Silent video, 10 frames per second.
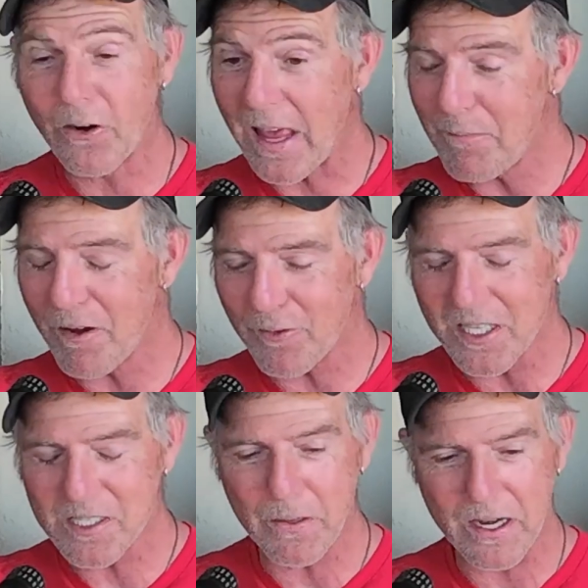don't hate me for
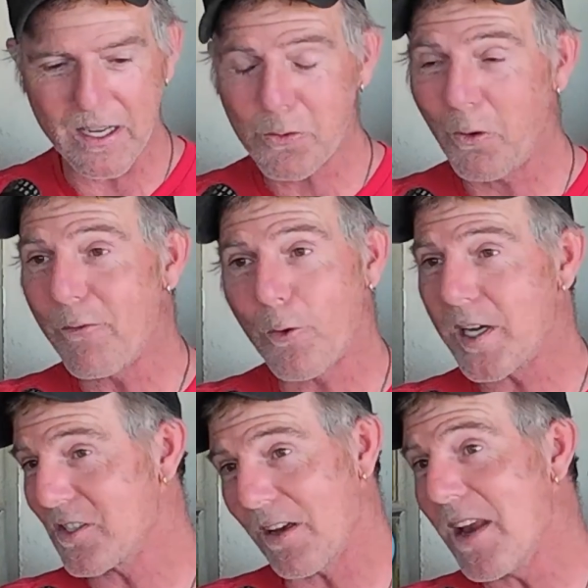this, but 24
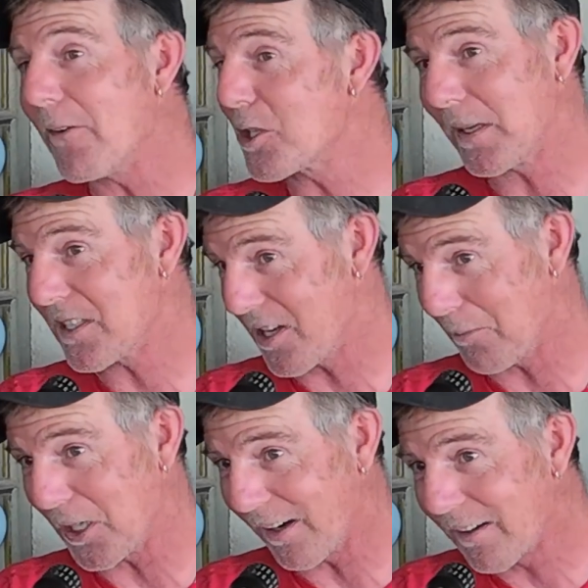years I've never spent a
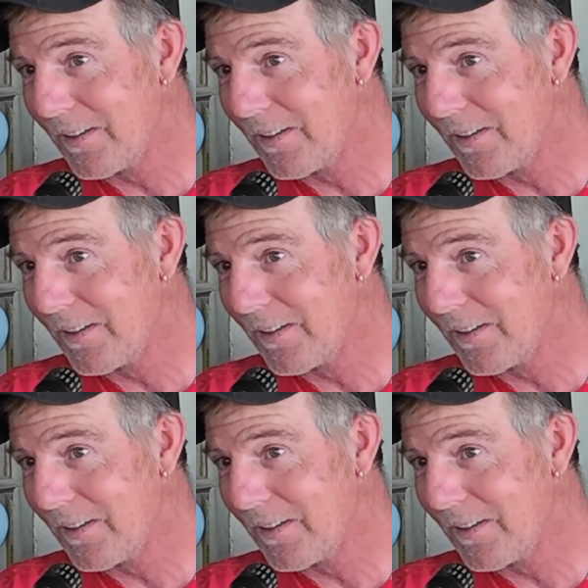summer here.